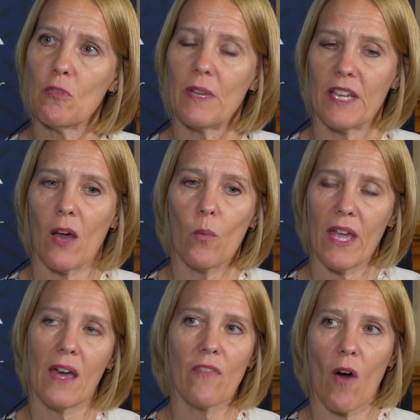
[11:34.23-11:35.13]
but now we
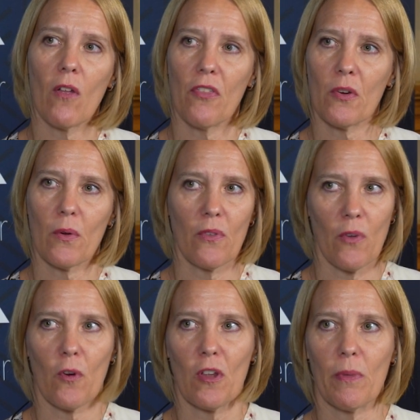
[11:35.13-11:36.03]
have all of the growth
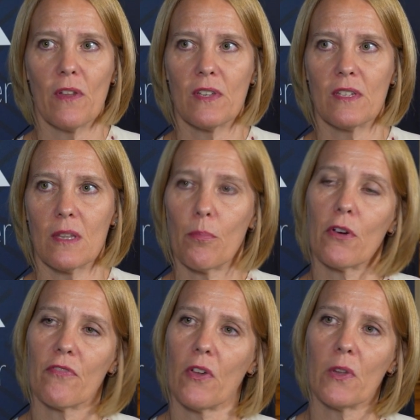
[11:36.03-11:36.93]
already built into the
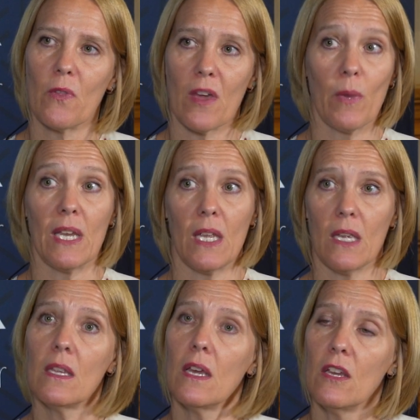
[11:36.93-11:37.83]
portfolio that we need